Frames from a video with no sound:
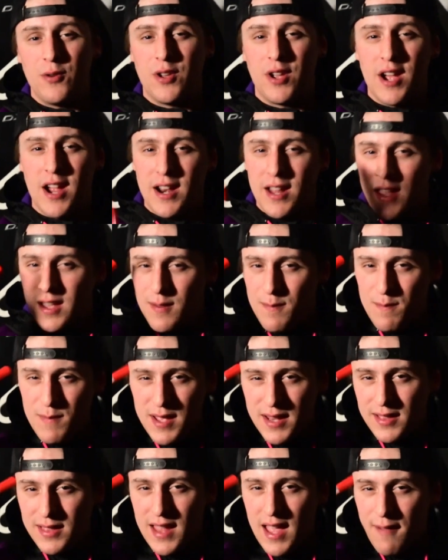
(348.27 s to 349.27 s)
You gotta
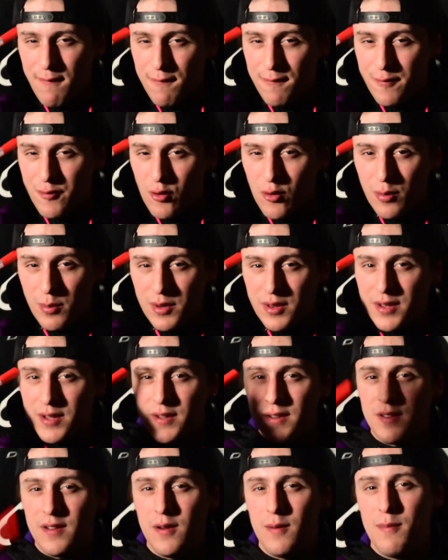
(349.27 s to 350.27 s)
commit that
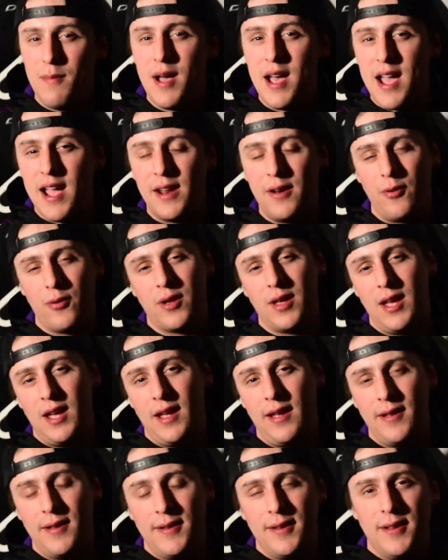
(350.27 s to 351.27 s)
formula to your mind,
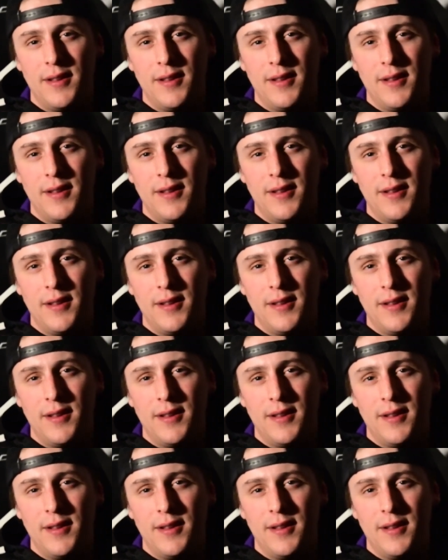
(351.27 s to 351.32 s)
okay?